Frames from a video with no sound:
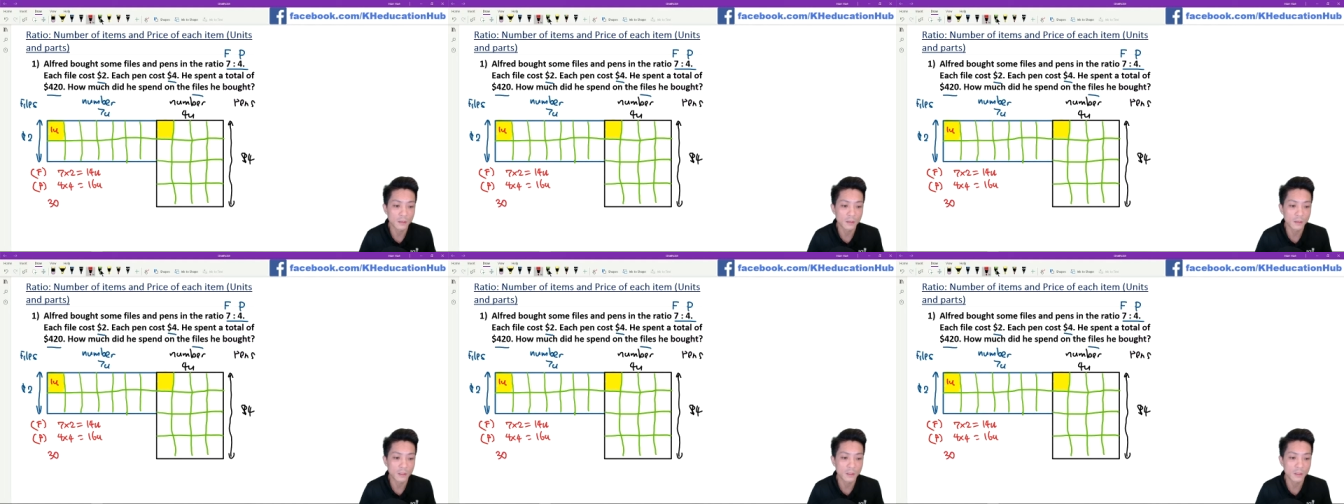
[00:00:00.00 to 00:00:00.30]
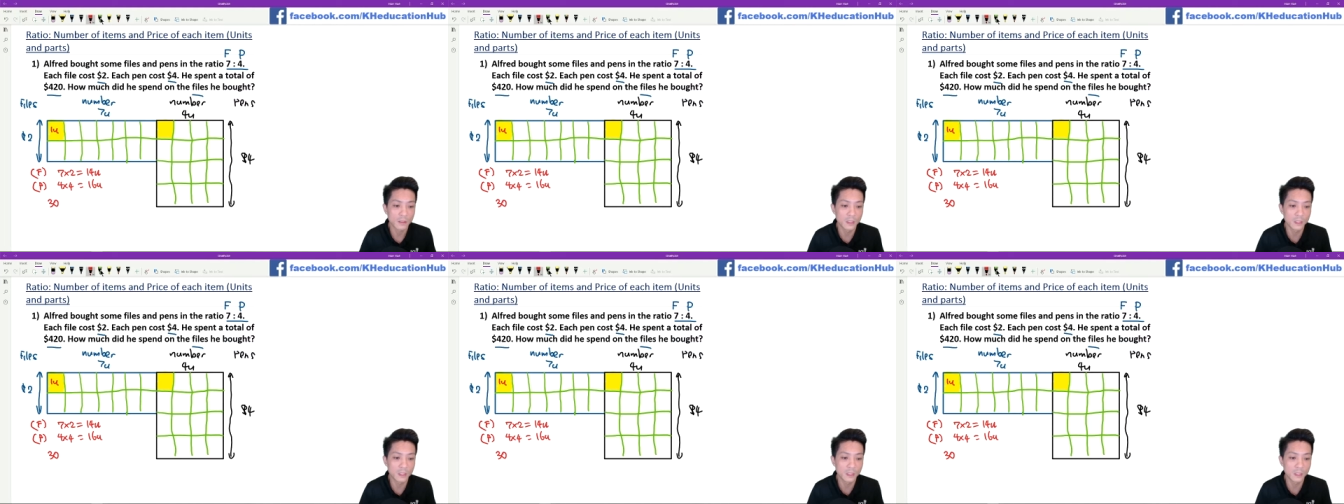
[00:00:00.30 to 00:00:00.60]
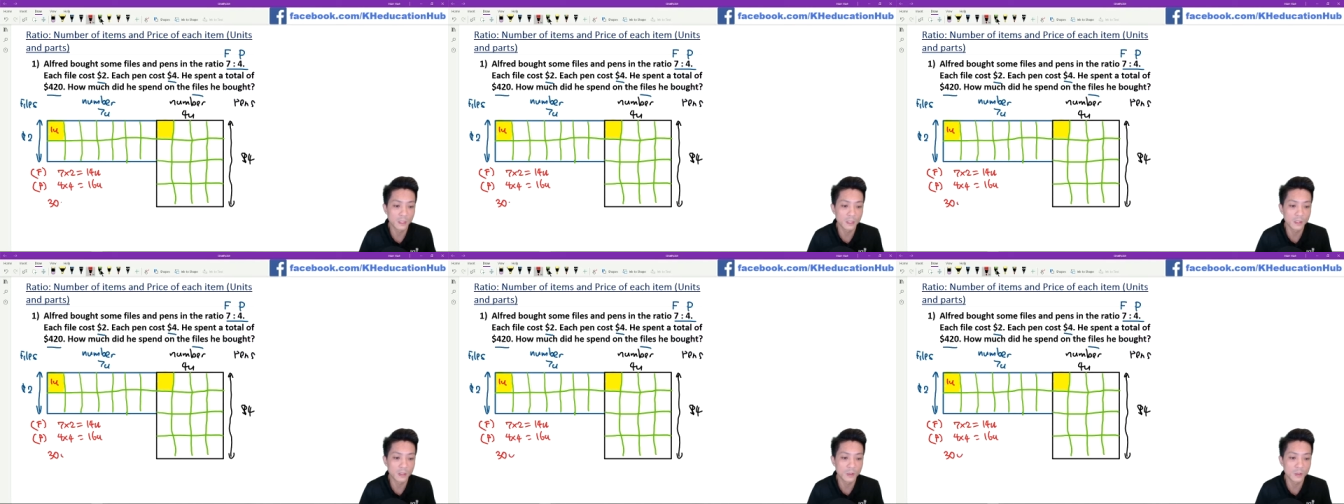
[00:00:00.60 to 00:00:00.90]

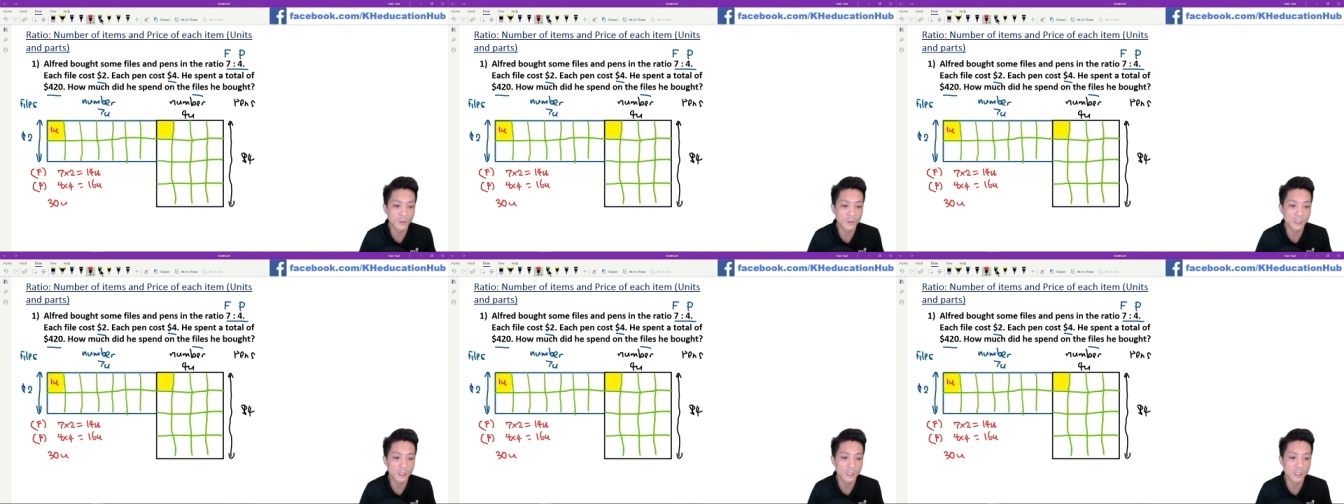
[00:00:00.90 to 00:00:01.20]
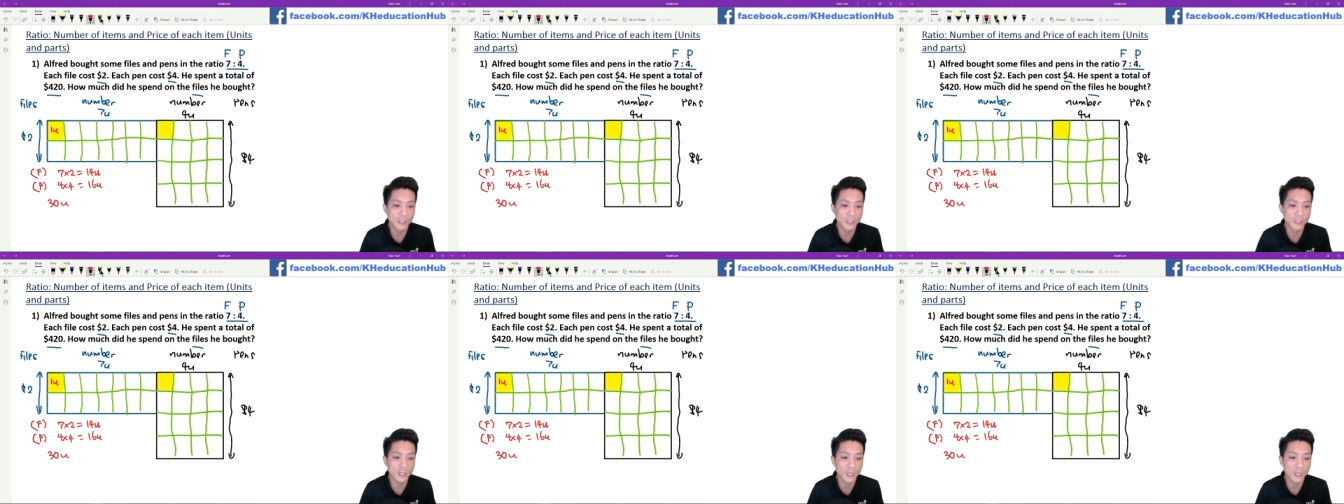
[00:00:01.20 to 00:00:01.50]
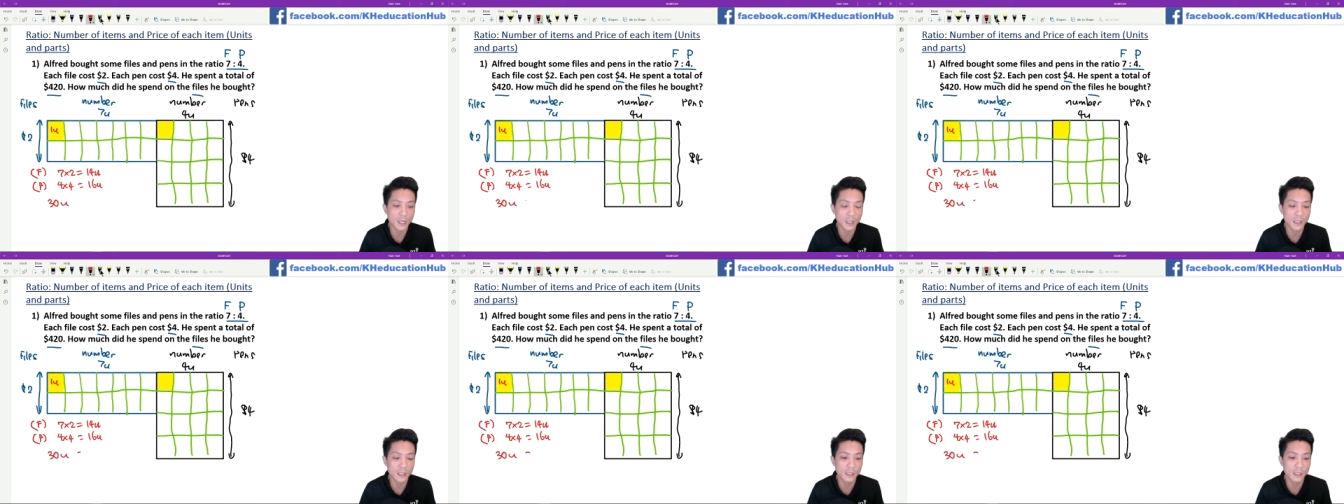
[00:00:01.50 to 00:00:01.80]
30 units,
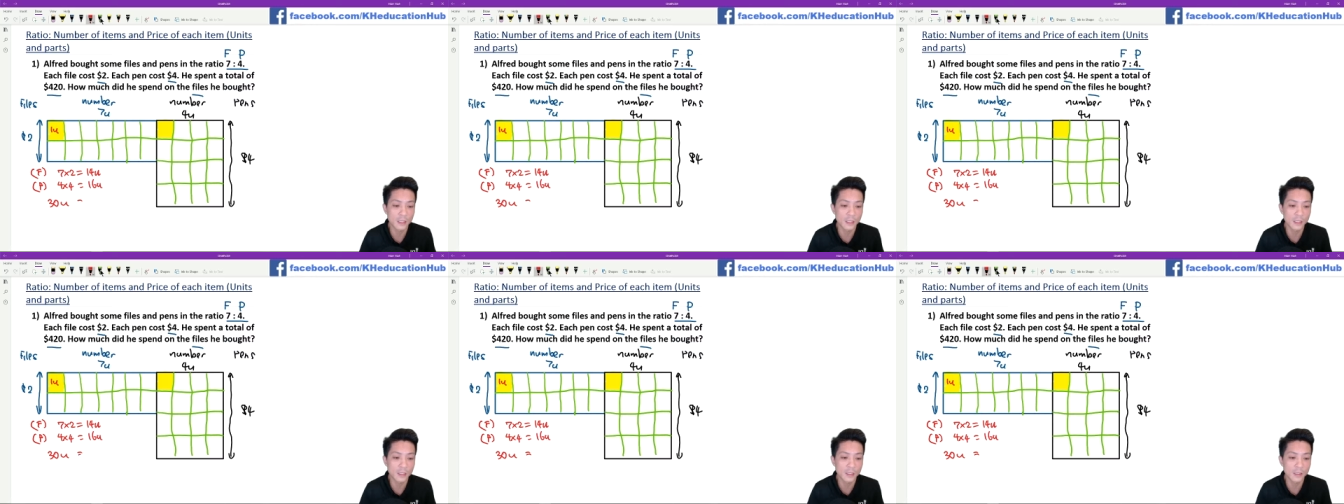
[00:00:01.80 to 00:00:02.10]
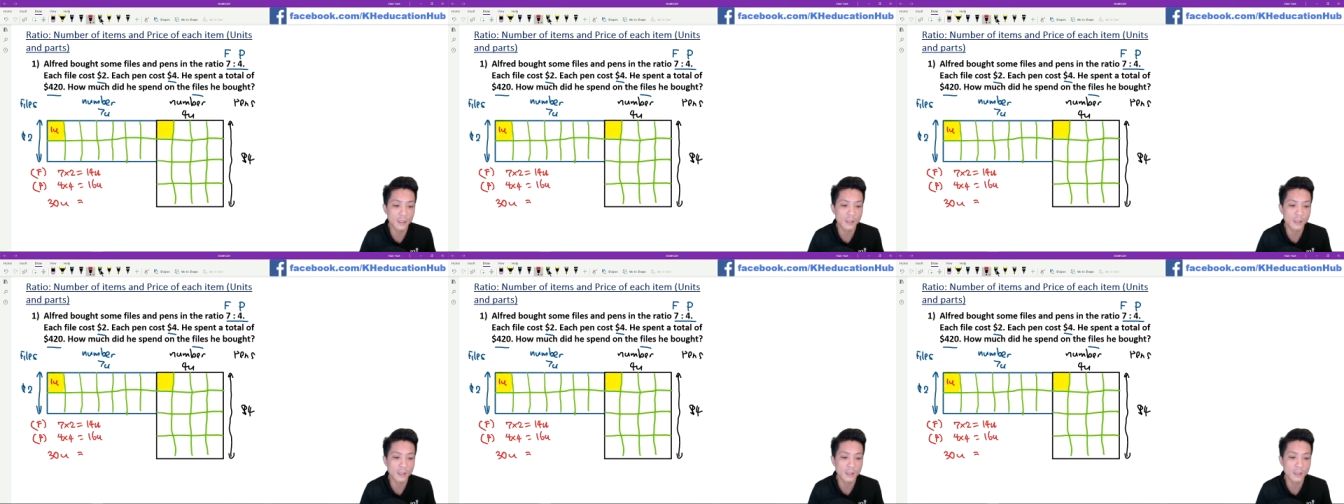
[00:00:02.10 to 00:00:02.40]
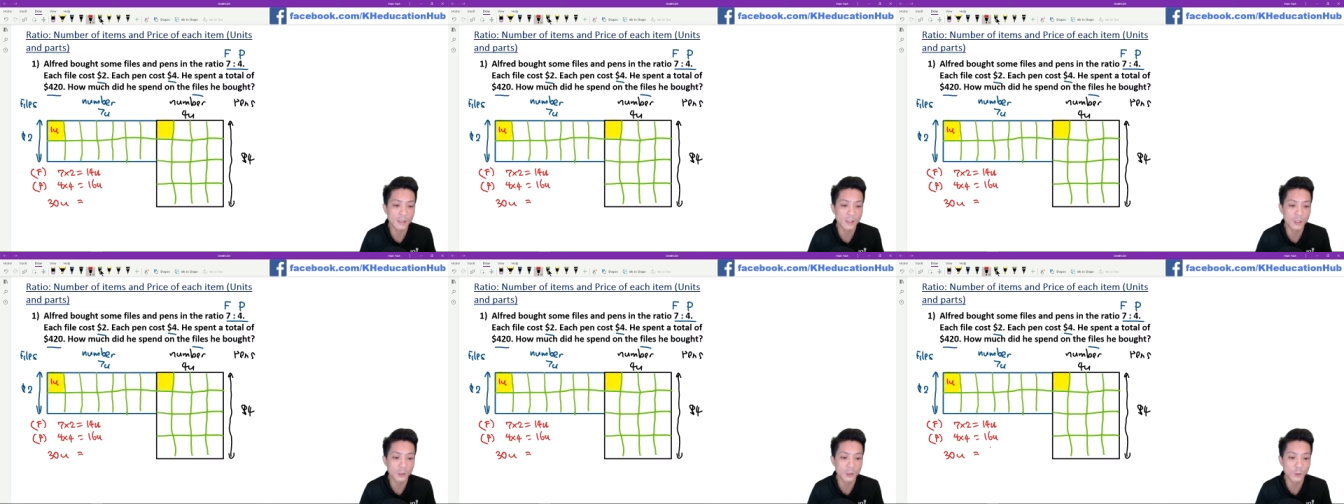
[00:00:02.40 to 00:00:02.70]
and it is
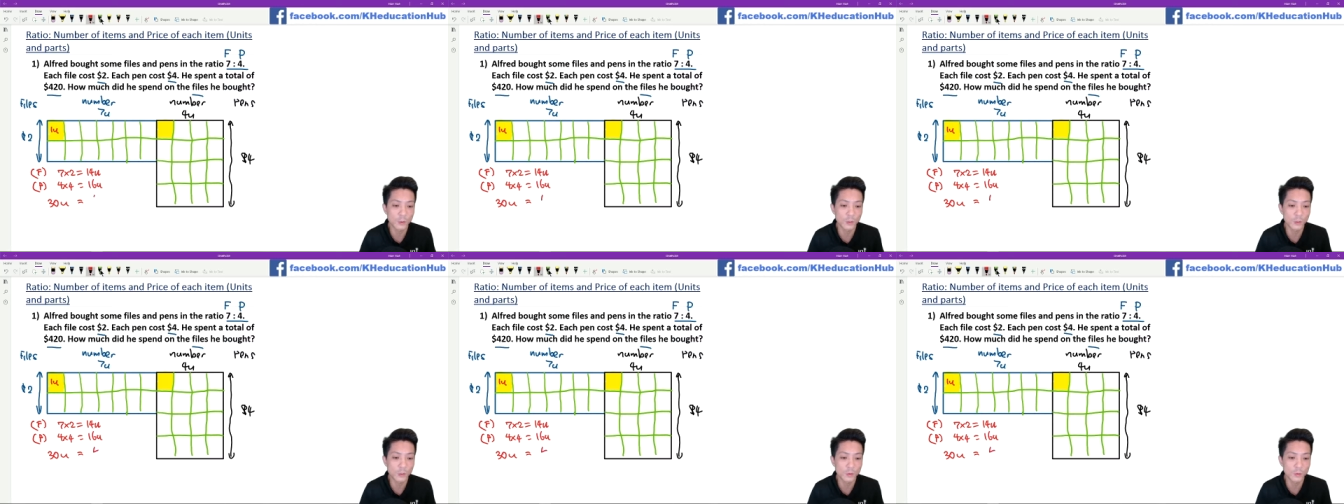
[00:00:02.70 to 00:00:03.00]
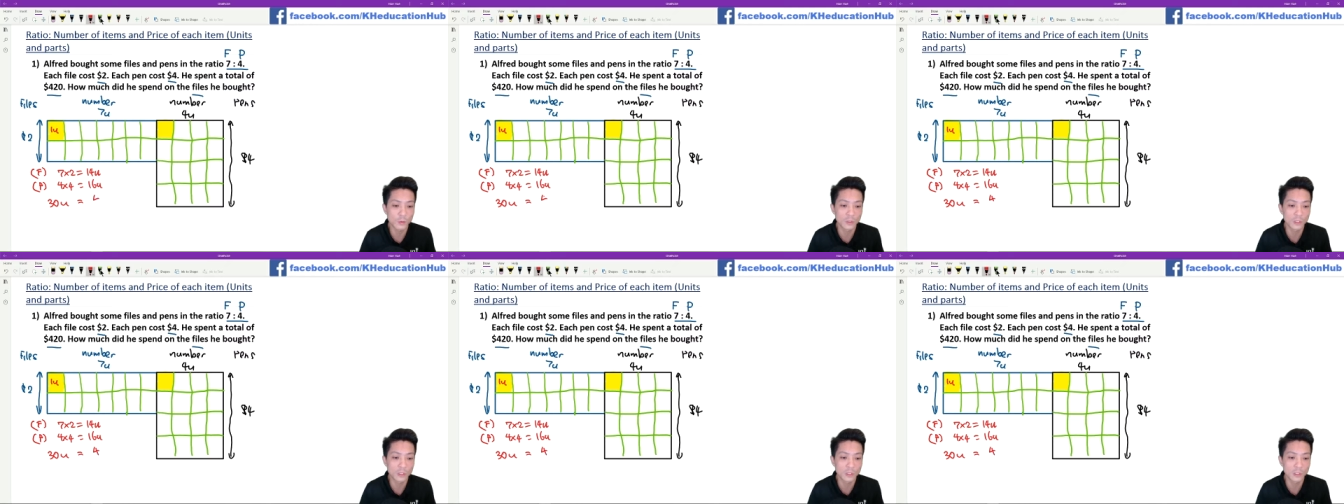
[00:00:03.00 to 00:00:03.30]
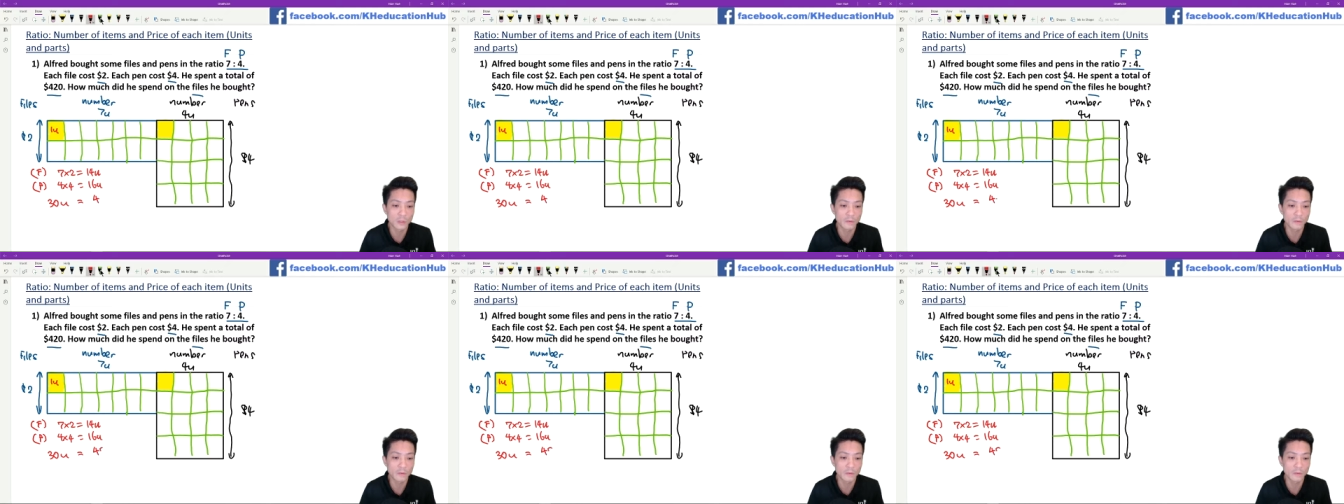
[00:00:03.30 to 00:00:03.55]
equal to the